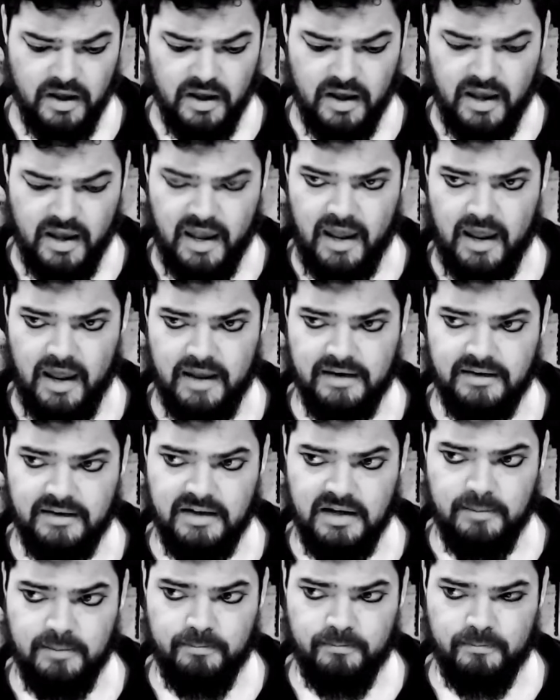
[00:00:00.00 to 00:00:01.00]
and
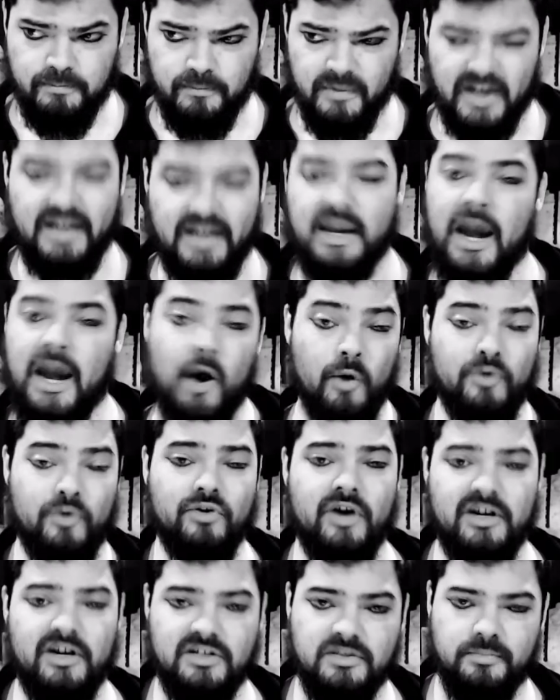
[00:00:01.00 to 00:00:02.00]
deep like character
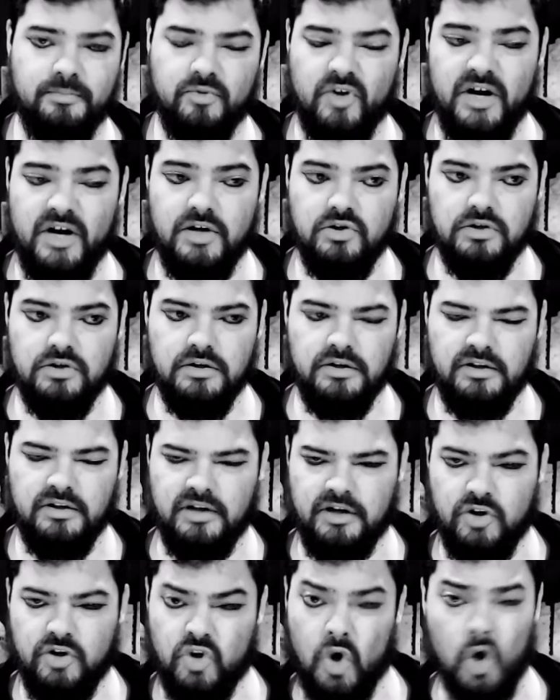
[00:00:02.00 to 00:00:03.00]
exploration in a
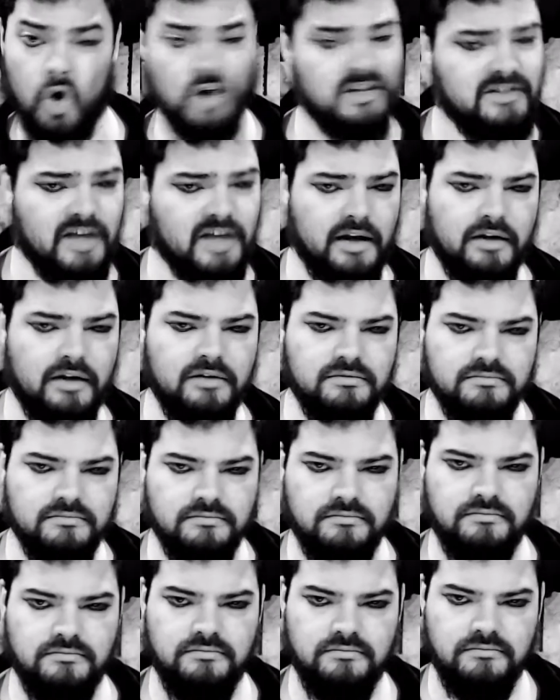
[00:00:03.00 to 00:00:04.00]
dark setting.
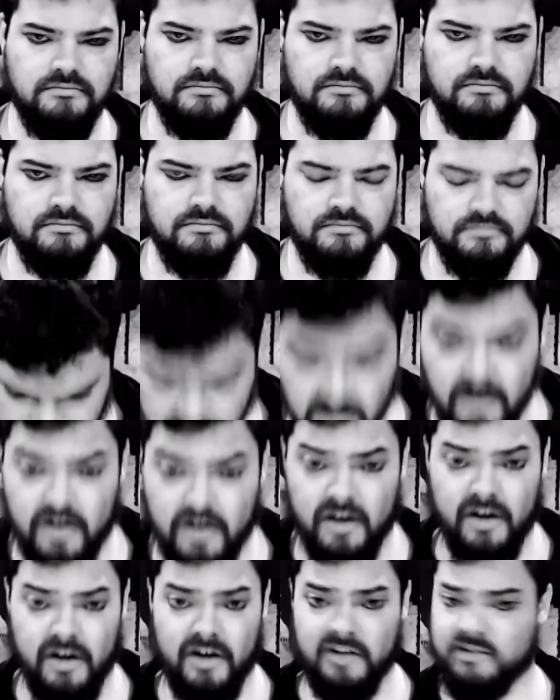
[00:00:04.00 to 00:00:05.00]

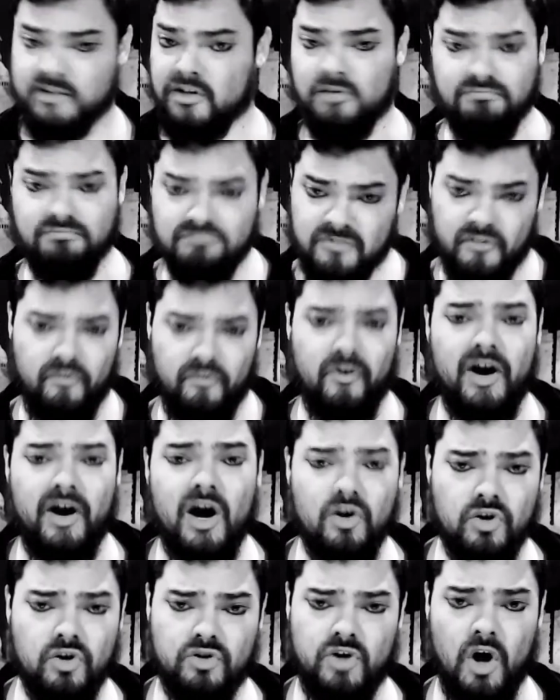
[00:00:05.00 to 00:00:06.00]
So figure out
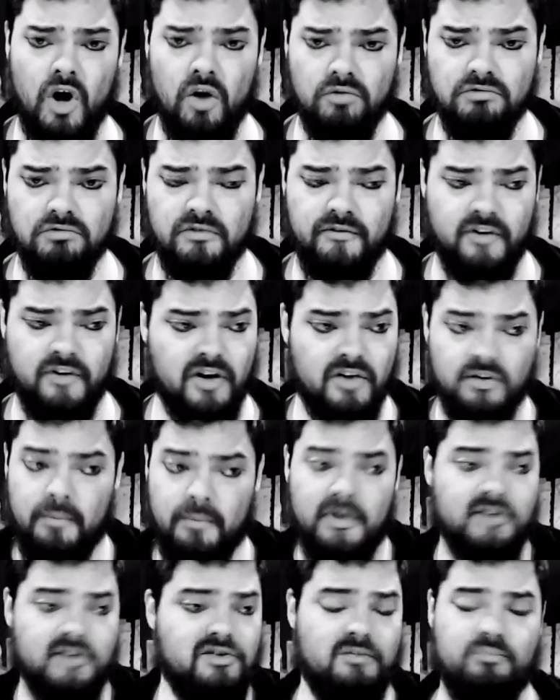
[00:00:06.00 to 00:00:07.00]
your tone, figure out the
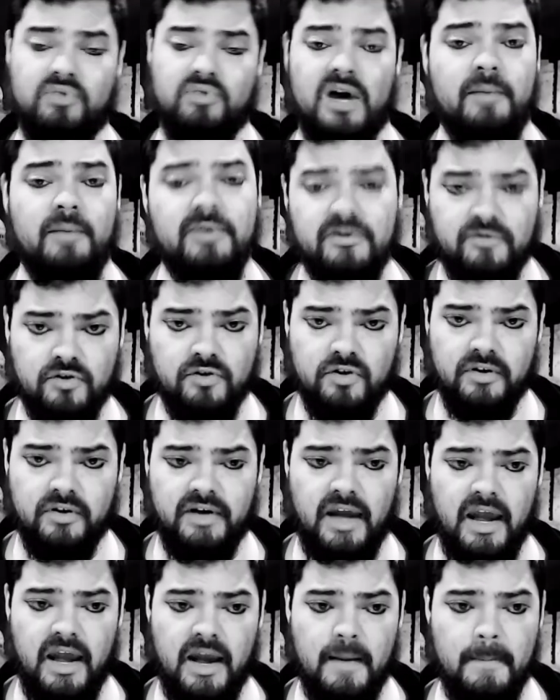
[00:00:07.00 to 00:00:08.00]
basic premise for your
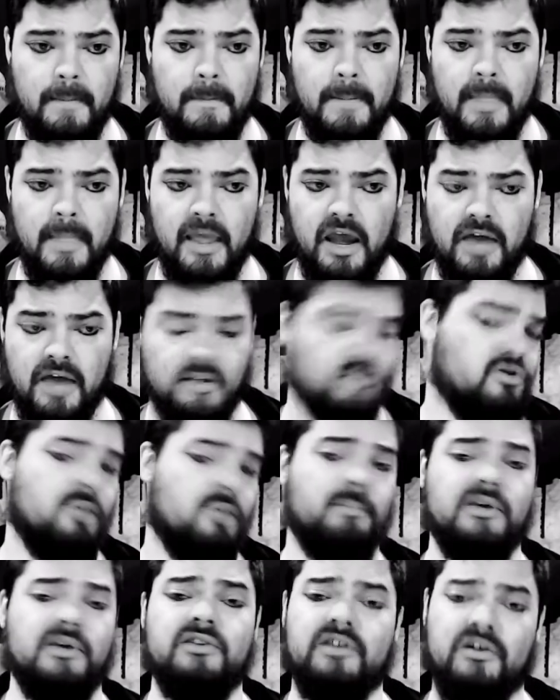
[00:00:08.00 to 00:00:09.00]
game, and then start
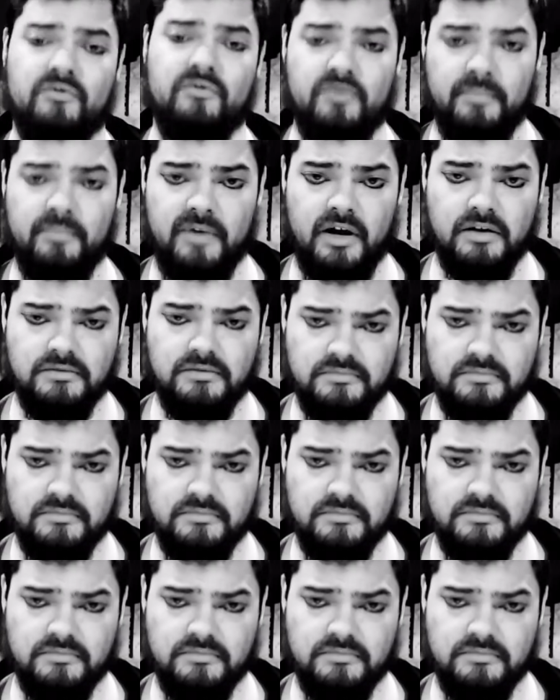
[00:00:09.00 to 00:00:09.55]
building it from there.